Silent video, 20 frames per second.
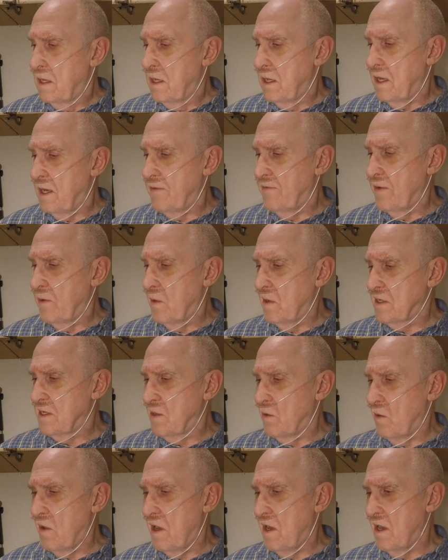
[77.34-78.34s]
Every once in
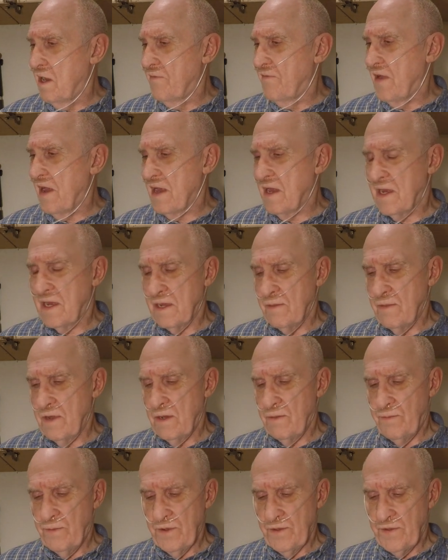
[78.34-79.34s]
a while, if I can come
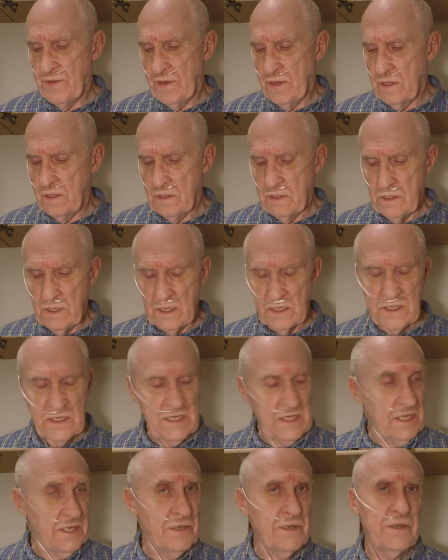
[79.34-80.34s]
up with a
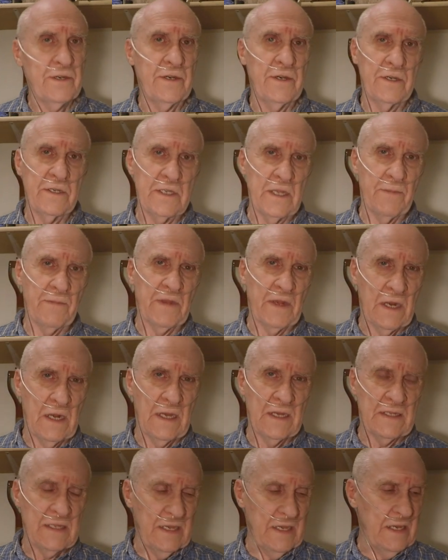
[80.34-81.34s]
cedar or something
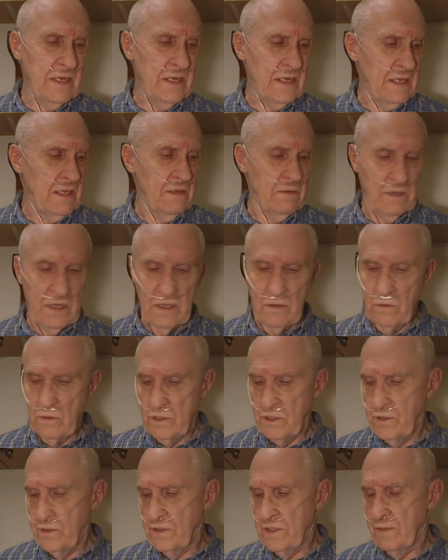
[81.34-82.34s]
like that, I will
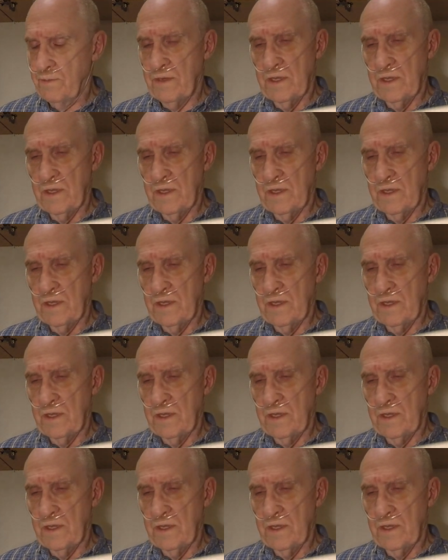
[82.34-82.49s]
use it.